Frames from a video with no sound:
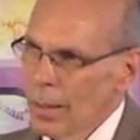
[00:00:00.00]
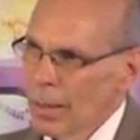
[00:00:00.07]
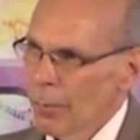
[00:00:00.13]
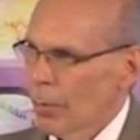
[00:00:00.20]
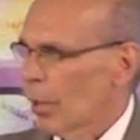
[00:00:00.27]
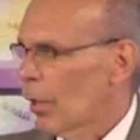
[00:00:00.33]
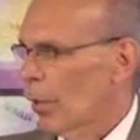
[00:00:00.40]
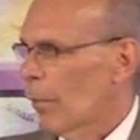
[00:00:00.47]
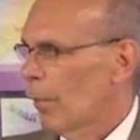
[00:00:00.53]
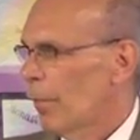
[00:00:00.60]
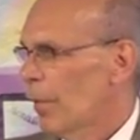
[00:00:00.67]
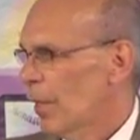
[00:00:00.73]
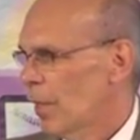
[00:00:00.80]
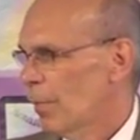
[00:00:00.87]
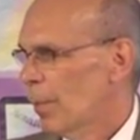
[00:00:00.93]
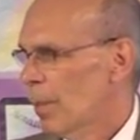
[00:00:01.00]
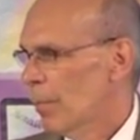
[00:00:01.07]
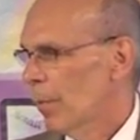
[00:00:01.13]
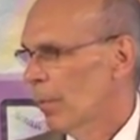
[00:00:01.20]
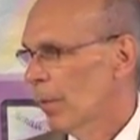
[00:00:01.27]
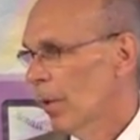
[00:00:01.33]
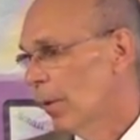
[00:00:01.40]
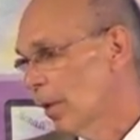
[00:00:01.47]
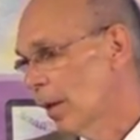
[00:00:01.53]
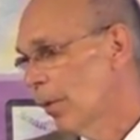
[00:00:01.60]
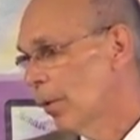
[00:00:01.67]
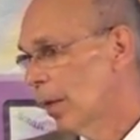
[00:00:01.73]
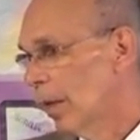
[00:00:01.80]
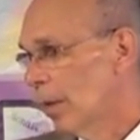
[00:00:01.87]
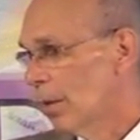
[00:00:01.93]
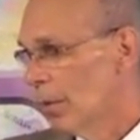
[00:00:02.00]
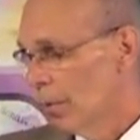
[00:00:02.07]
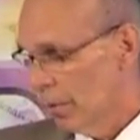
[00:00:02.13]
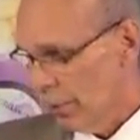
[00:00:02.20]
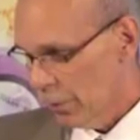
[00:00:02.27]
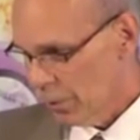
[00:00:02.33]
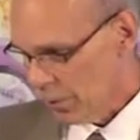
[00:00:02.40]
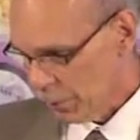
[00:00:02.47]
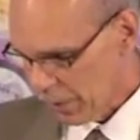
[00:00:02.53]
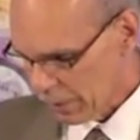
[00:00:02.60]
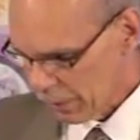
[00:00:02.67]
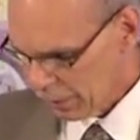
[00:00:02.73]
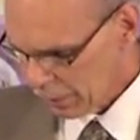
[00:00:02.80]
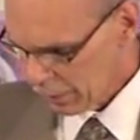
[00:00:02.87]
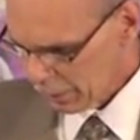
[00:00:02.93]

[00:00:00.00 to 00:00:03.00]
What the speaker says: And we're going to go fix people. On the other hand, there are those we